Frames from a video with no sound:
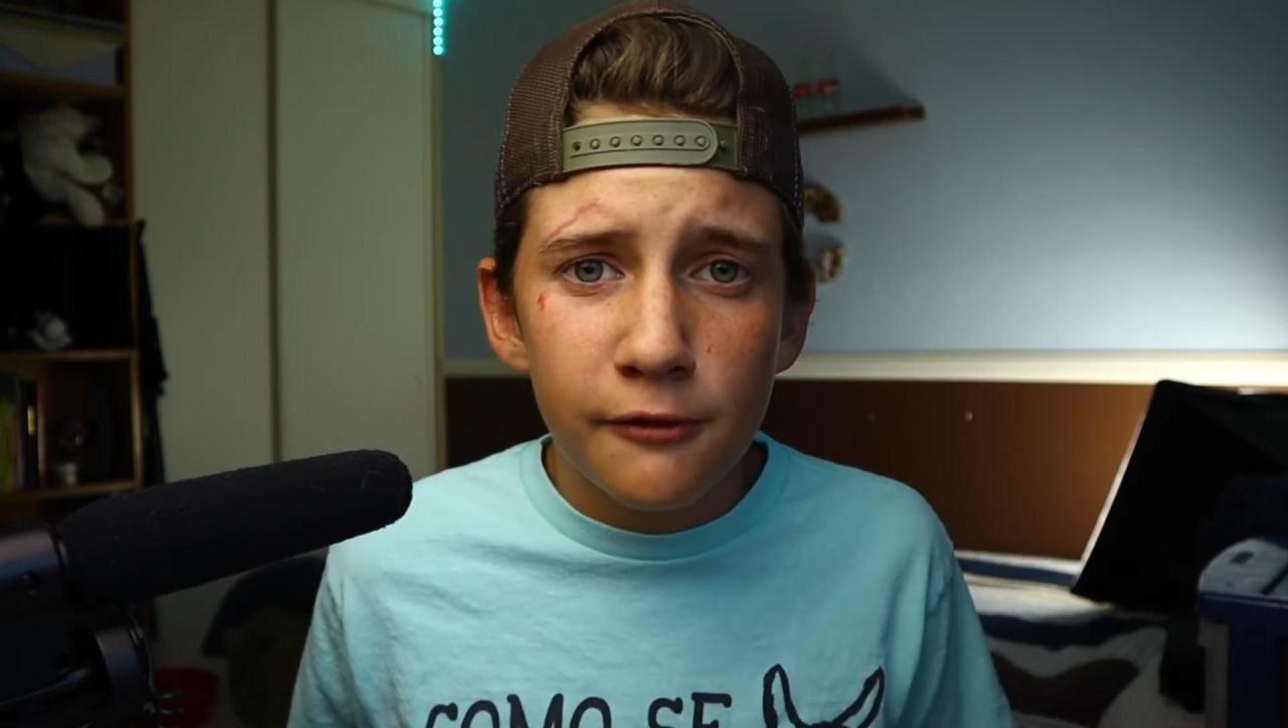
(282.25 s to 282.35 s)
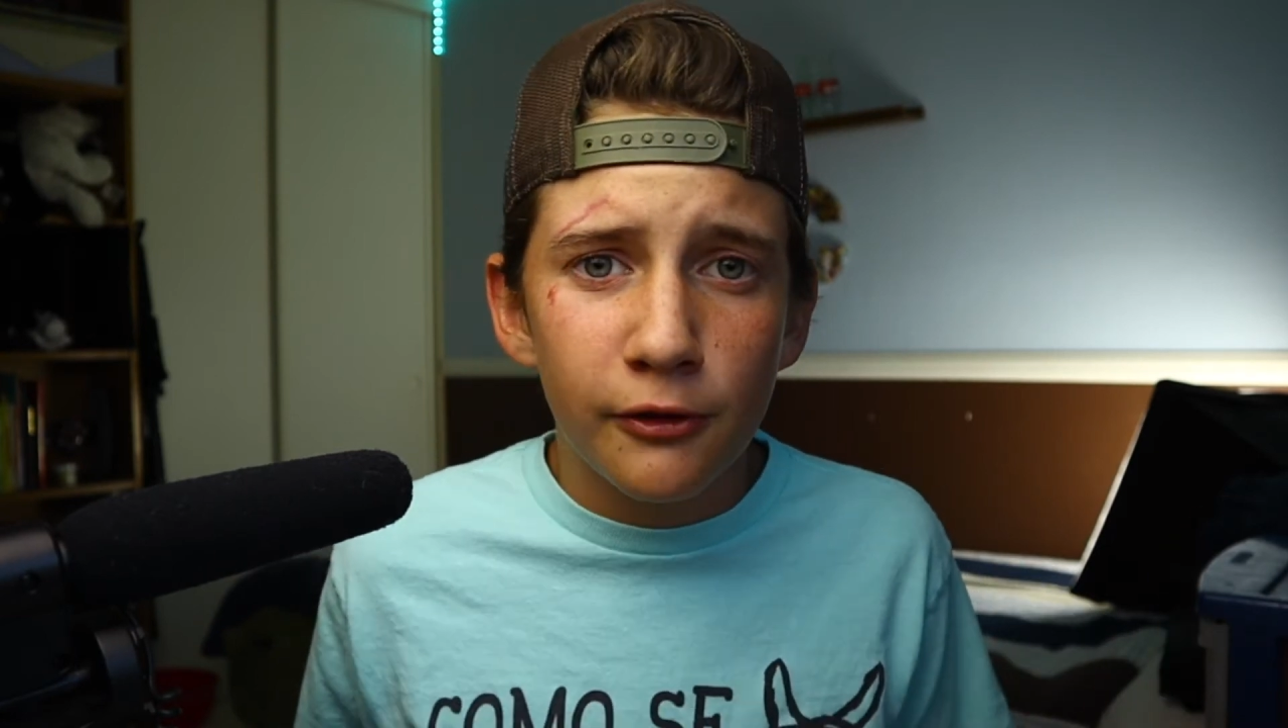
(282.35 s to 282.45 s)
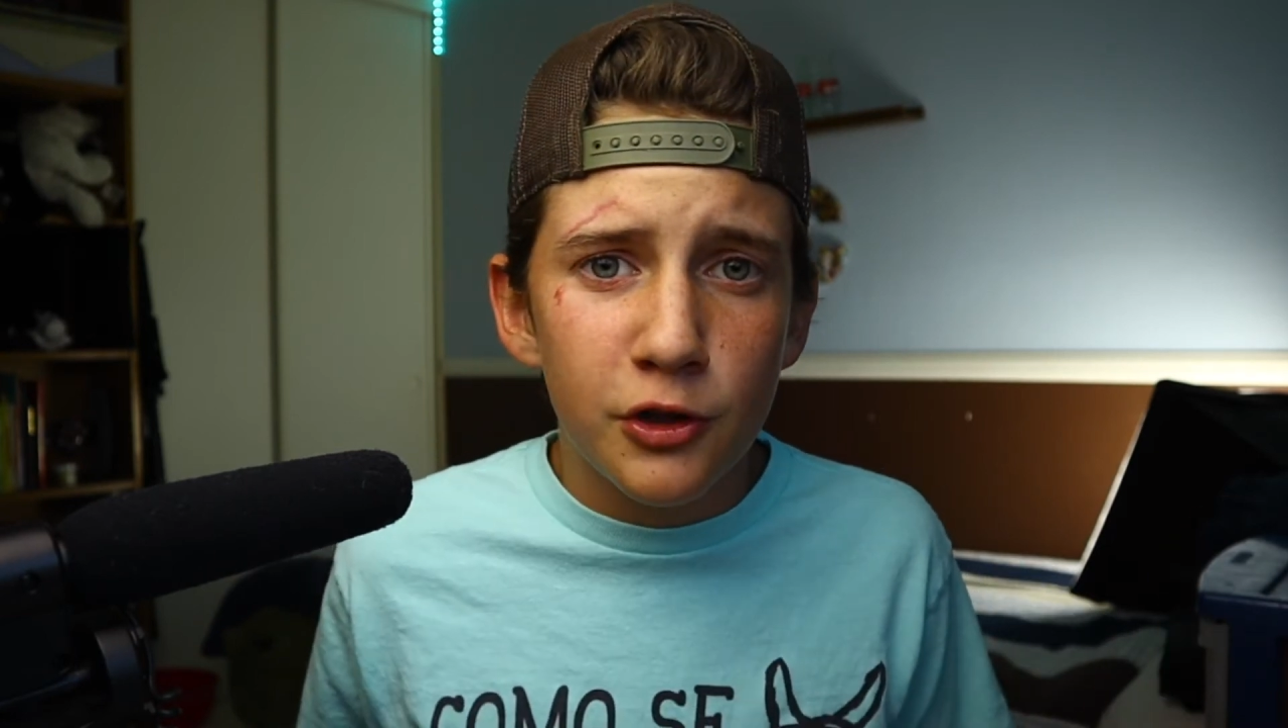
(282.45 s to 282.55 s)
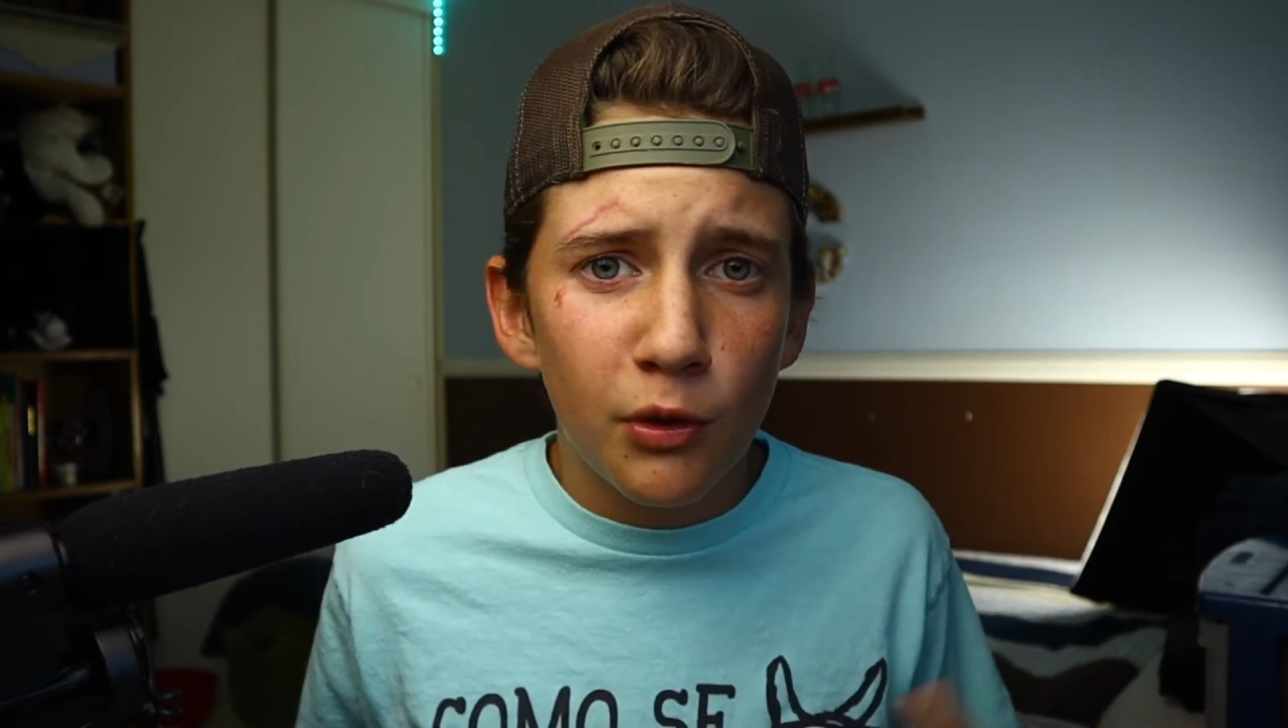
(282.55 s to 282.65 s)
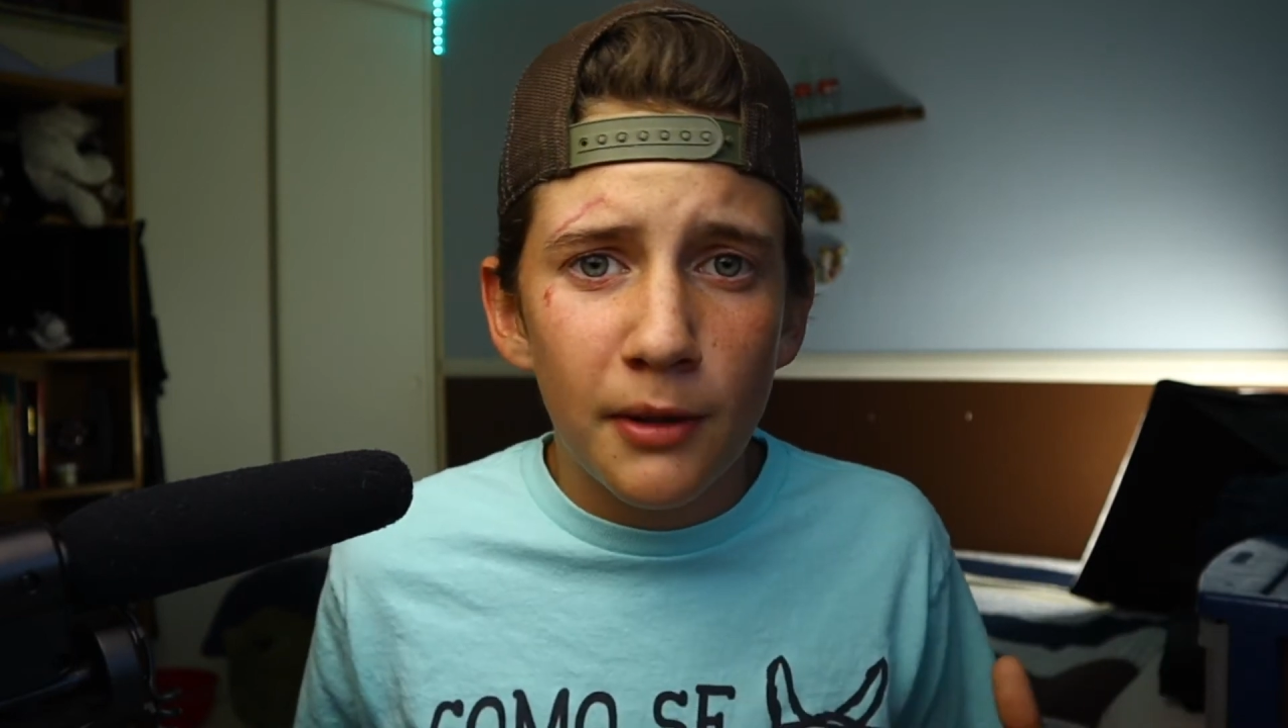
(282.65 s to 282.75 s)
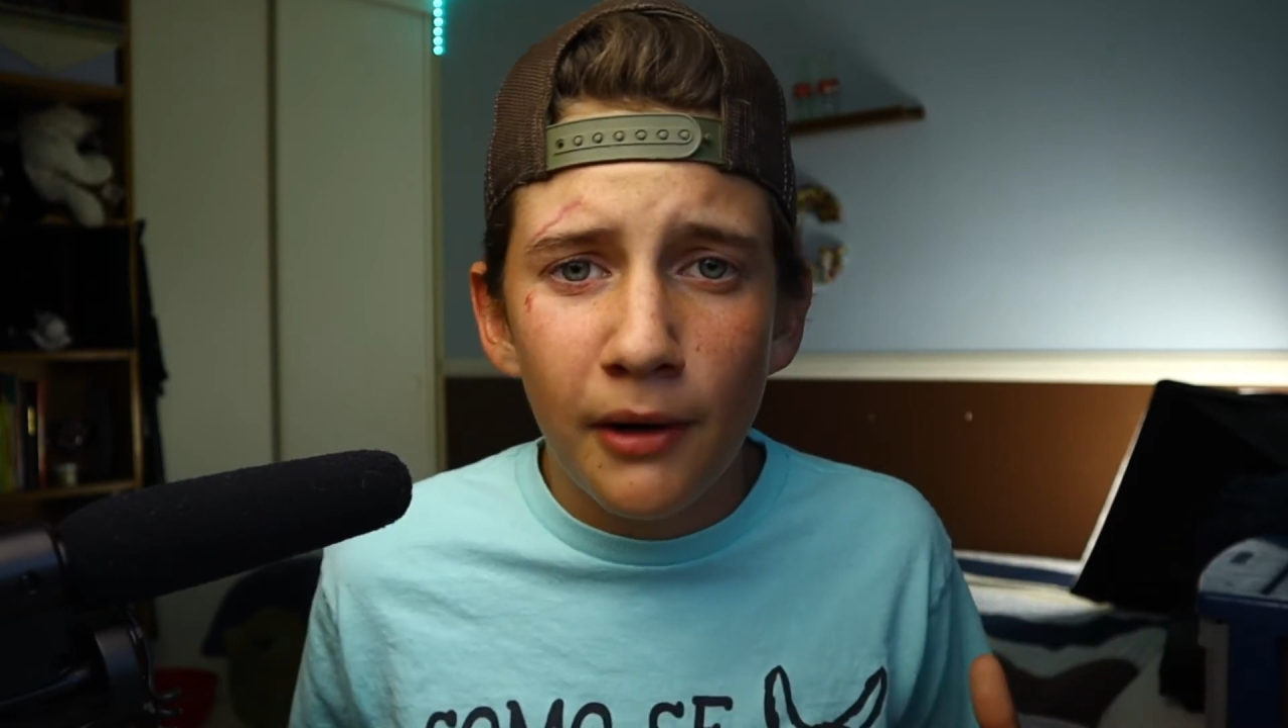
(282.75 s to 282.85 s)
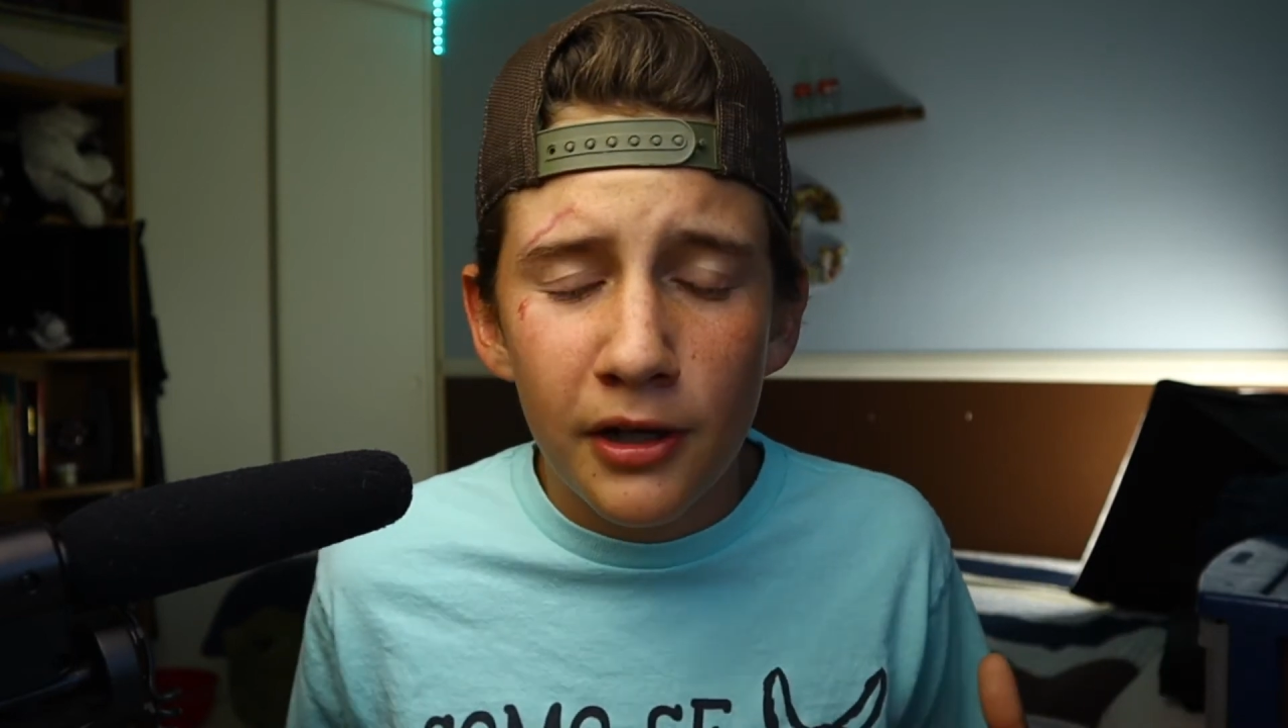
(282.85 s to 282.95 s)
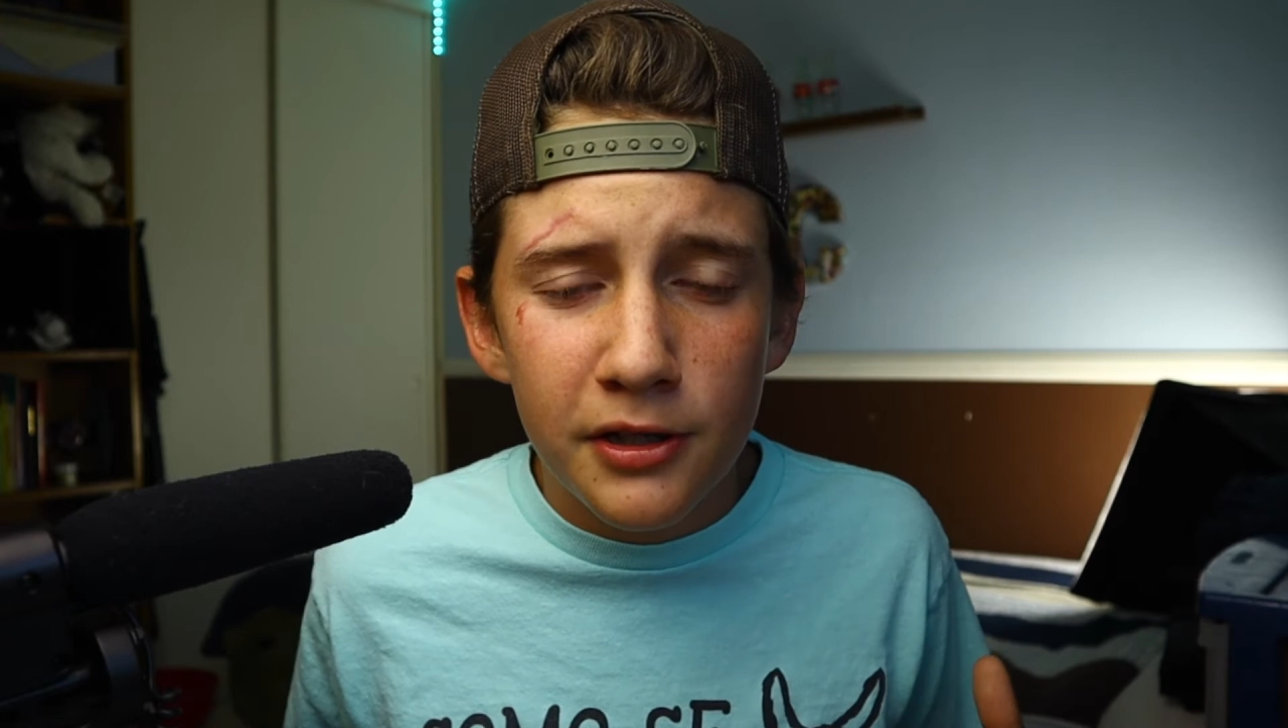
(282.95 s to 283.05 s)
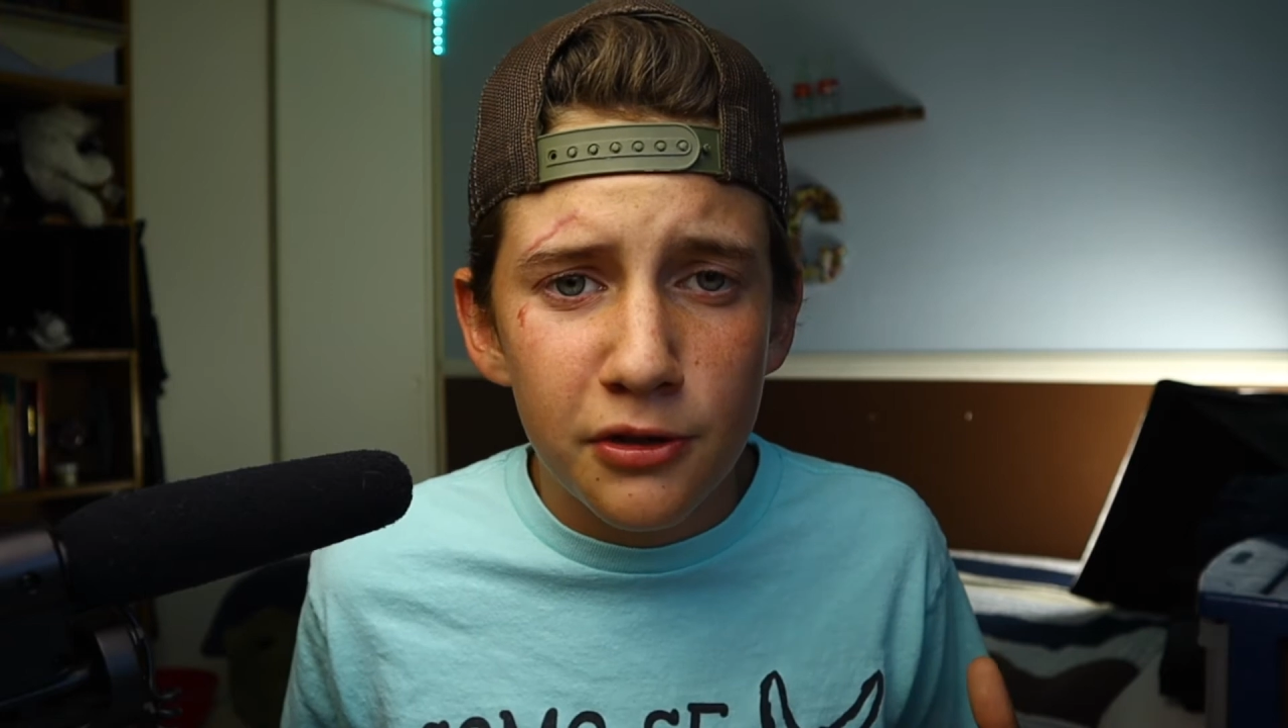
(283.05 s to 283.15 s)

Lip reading: for $20